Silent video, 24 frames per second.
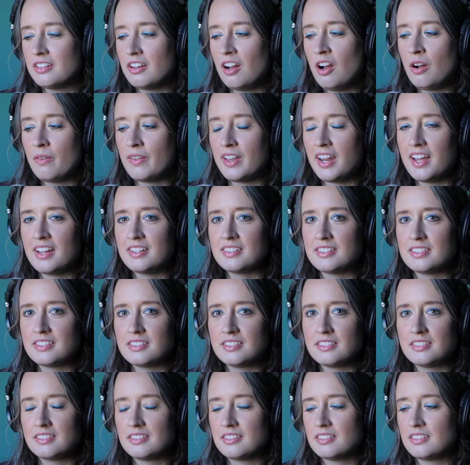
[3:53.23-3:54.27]
Oh, that ends.
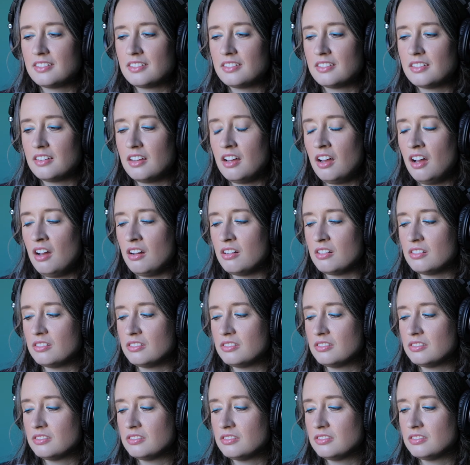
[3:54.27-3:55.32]
Oh.
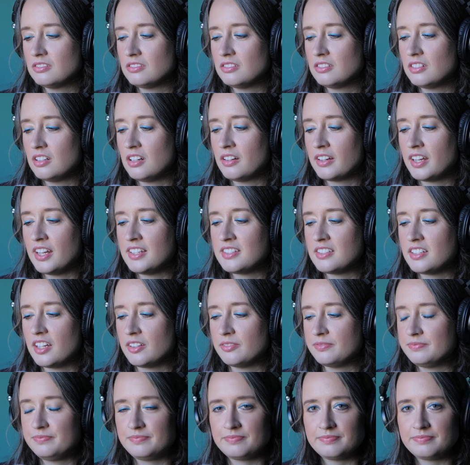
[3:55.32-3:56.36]
Okay, it's
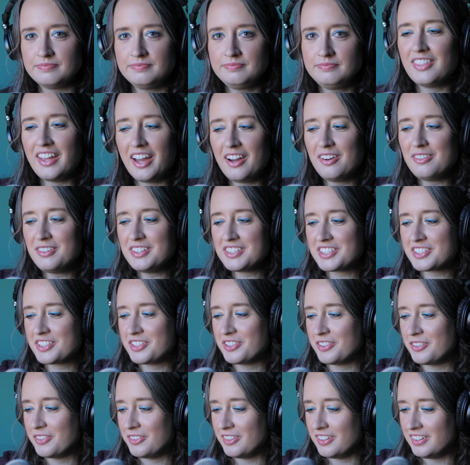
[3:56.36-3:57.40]
done. That was
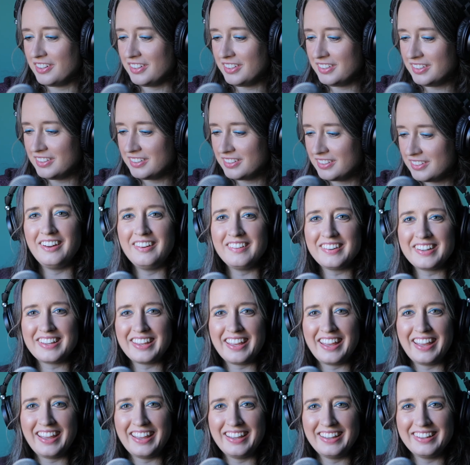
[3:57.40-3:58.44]
cool.
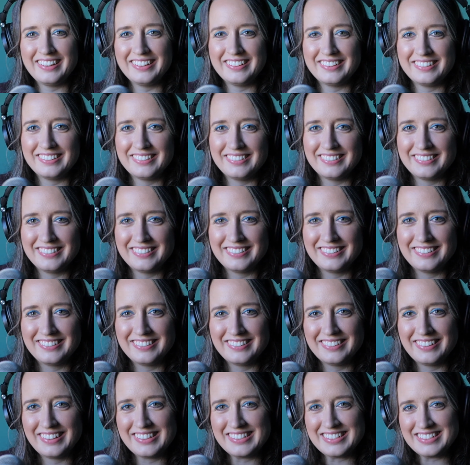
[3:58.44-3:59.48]
Okay.
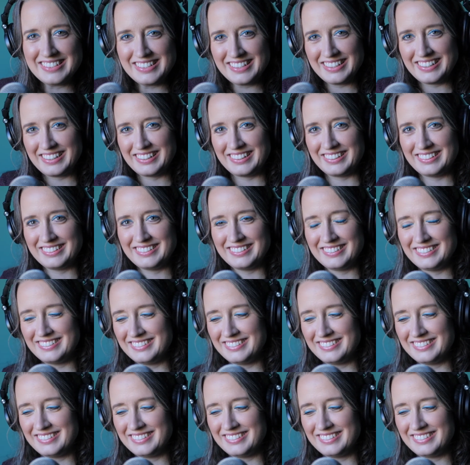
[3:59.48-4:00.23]
I did it.